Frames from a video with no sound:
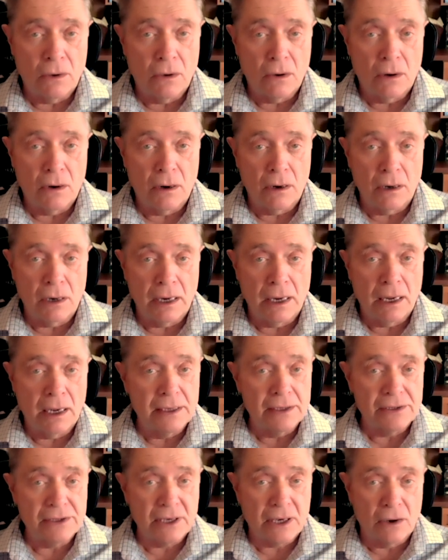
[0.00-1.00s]
or
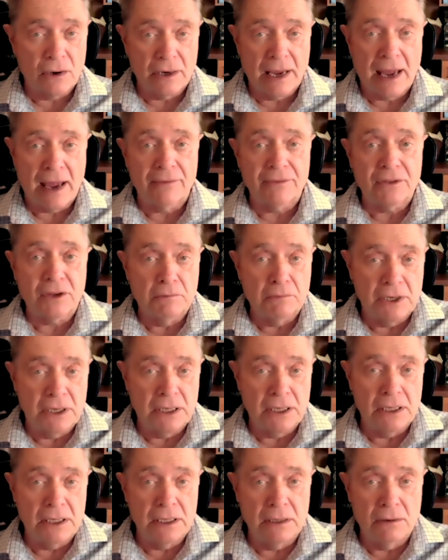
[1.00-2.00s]
is it going to have to
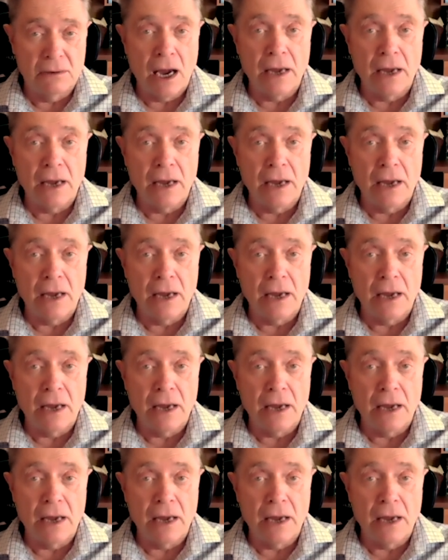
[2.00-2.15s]
be